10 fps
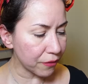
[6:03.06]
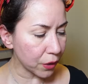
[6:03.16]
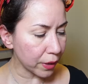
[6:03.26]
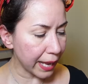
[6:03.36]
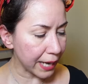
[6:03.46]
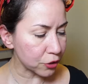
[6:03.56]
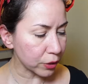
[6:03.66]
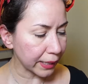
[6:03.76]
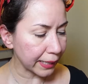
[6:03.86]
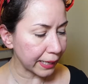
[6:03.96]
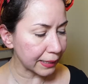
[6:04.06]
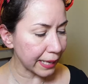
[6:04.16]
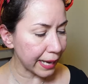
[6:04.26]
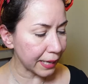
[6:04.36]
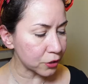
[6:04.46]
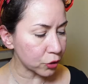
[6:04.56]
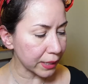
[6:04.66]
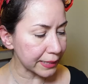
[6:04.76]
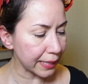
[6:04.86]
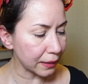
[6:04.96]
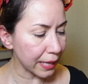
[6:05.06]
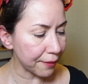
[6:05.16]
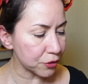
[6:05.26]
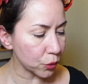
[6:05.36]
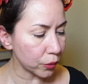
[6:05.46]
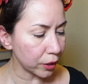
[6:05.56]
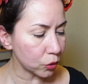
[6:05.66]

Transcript: vera extract, extracts and lavender oil